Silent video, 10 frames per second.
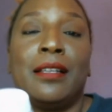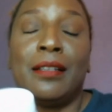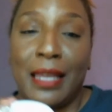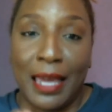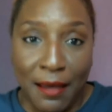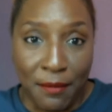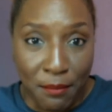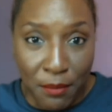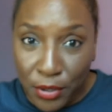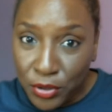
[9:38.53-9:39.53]
They have
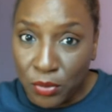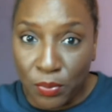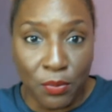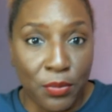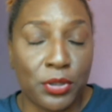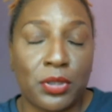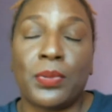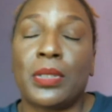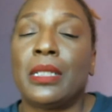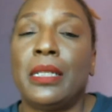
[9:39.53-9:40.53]
multiple
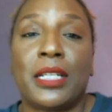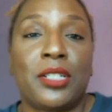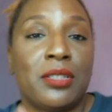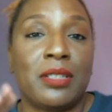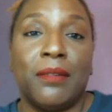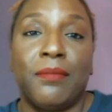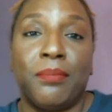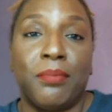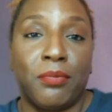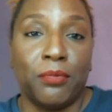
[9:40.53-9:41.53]
selections of
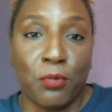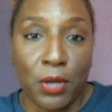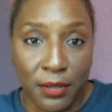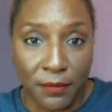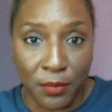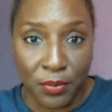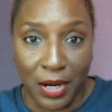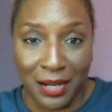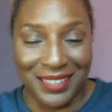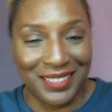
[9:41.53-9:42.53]
wonderful
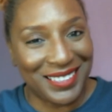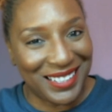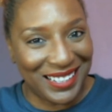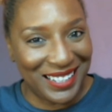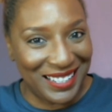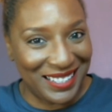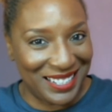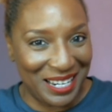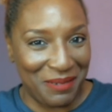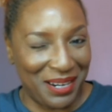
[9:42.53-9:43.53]
products. Again,
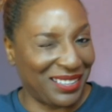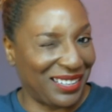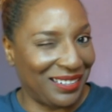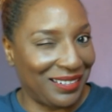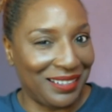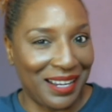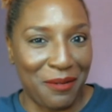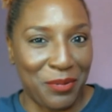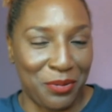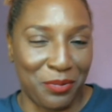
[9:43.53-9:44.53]
Shea Radiance, I
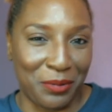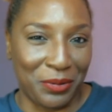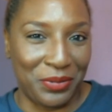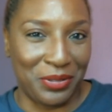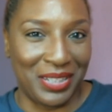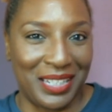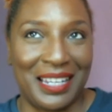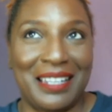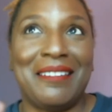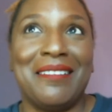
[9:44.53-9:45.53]
want to work with you
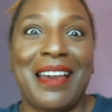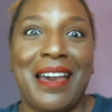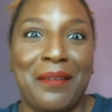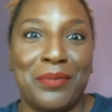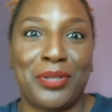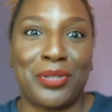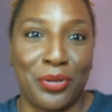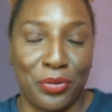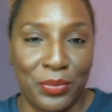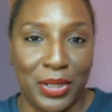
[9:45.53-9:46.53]
again. You have
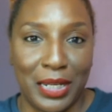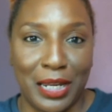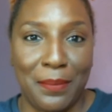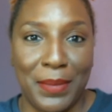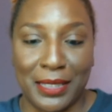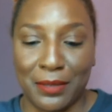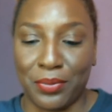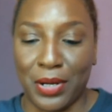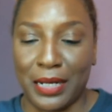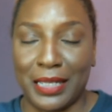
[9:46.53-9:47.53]
so many amazing
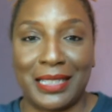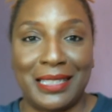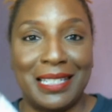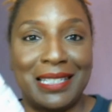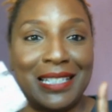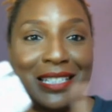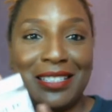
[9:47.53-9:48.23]
products. This is,